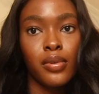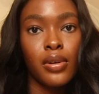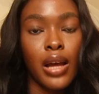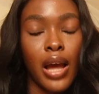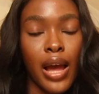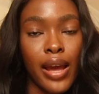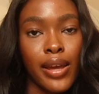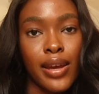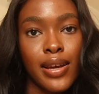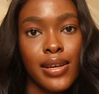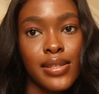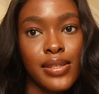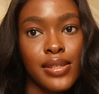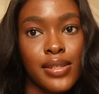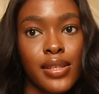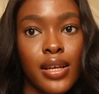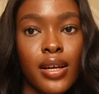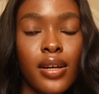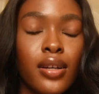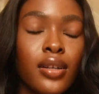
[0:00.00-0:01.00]
Hi
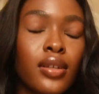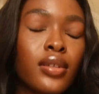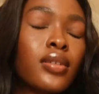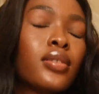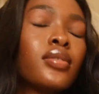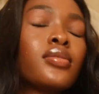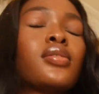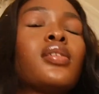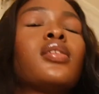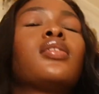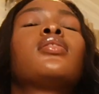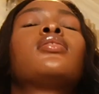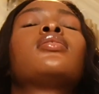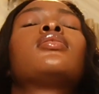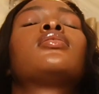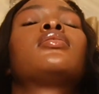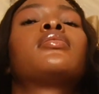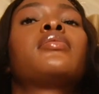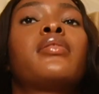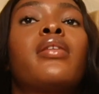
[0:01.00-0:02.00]
guys,
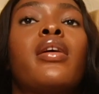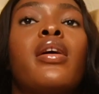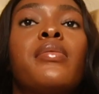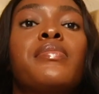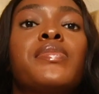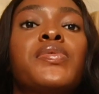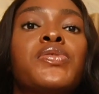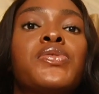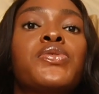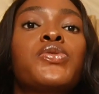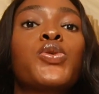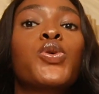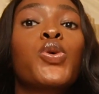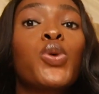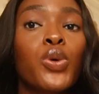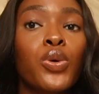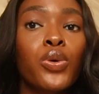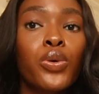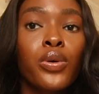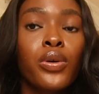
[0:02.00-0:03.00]
I'm
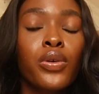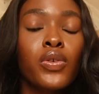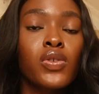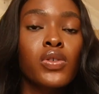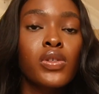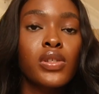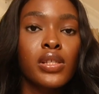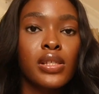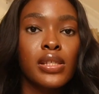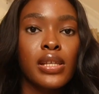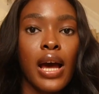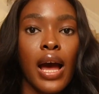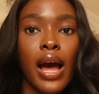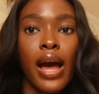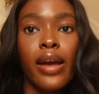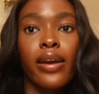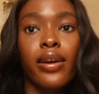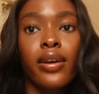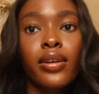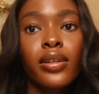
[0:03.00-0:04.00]
so
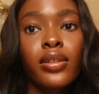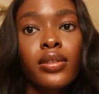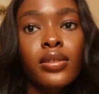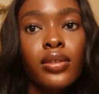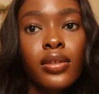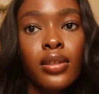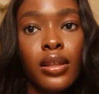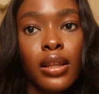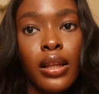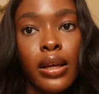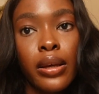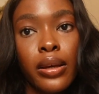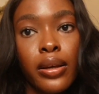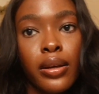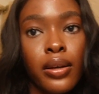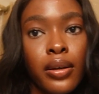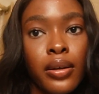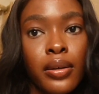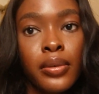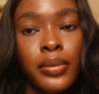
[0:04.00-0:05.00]
tired, like
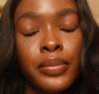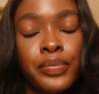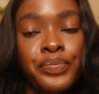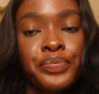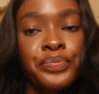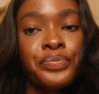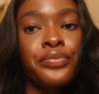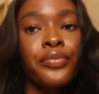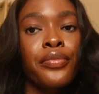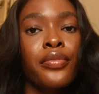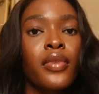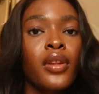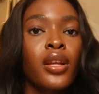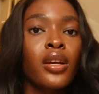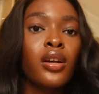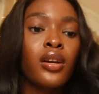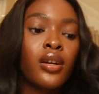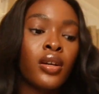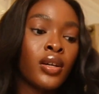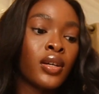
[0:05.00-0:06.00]

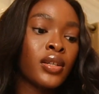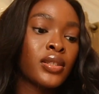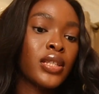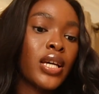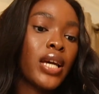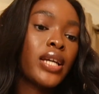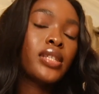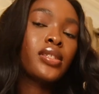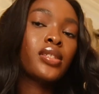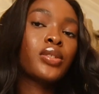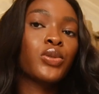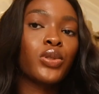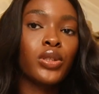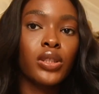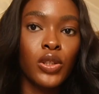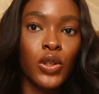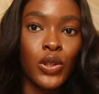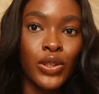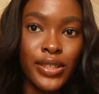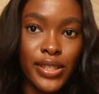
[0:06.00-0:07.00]
tired is an
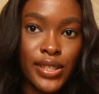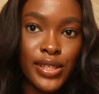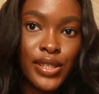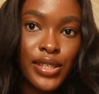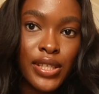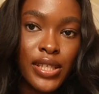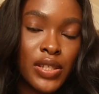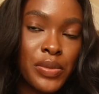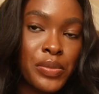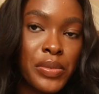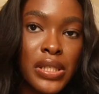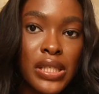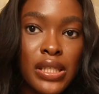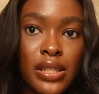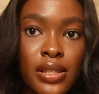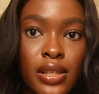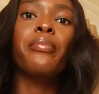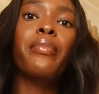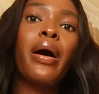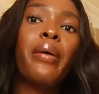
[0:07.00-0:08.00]

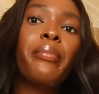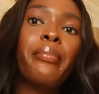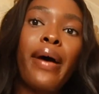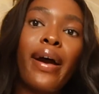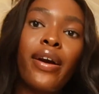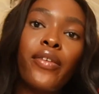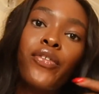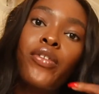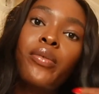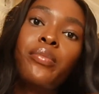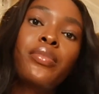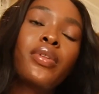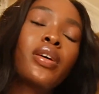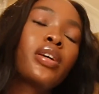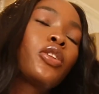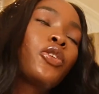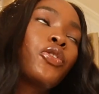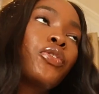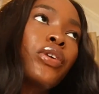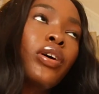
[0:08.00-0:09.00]
understatement. I'm back from the
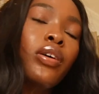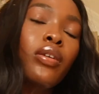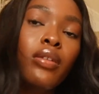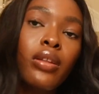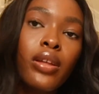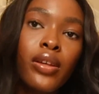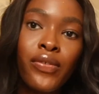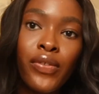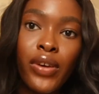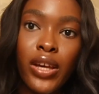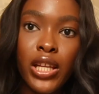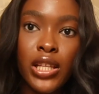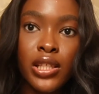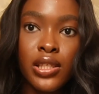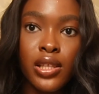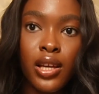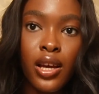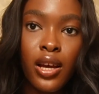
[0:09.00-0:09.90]
L'Oreal event.